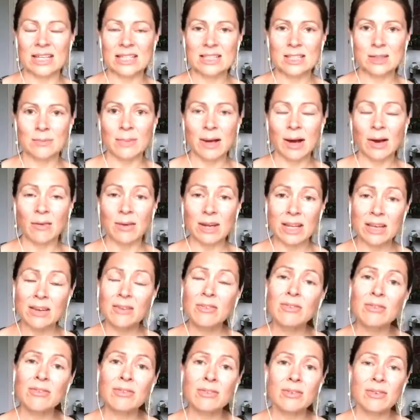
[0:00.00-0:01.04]
It's about
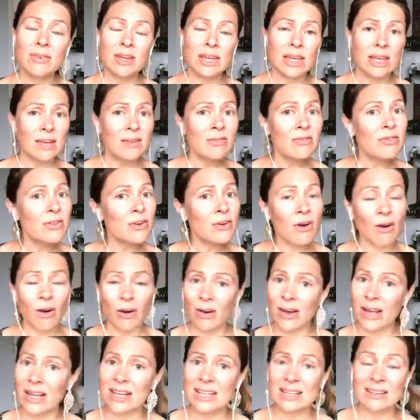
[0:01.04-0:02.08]
if there
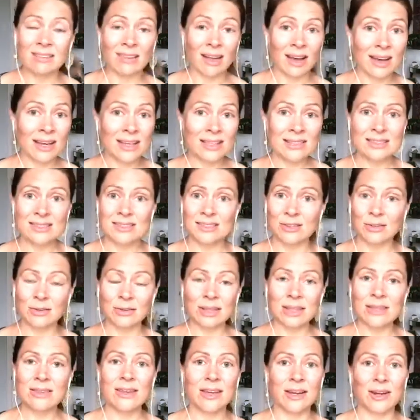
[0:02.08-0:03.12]
are any lies still
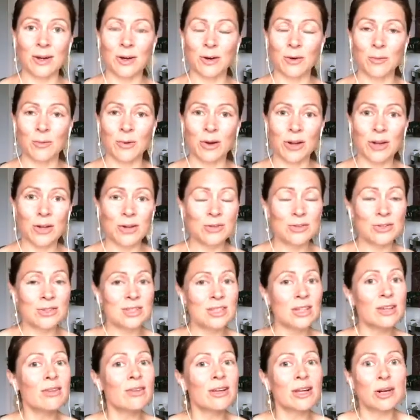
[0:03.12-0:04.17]
in there where you're
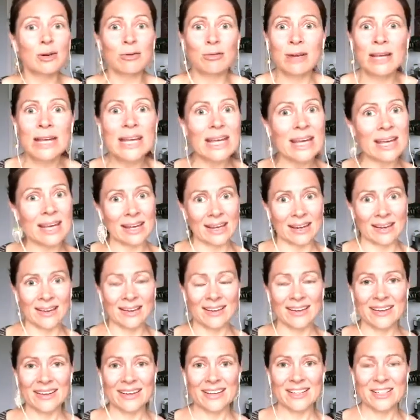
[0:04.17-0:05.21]
still agreeing
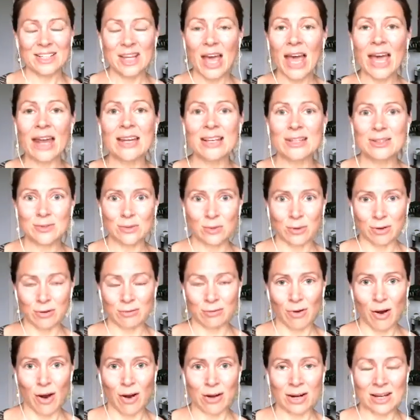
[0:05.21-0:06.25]
to any sort
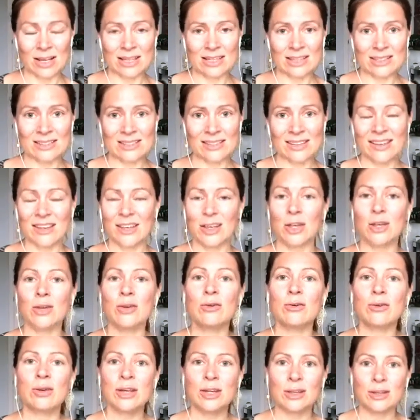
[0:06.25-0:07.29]
of wrongness,
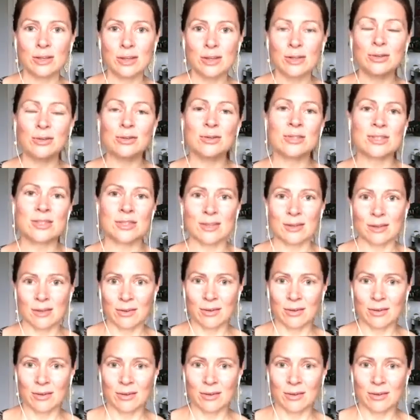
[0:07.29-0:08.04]
you can use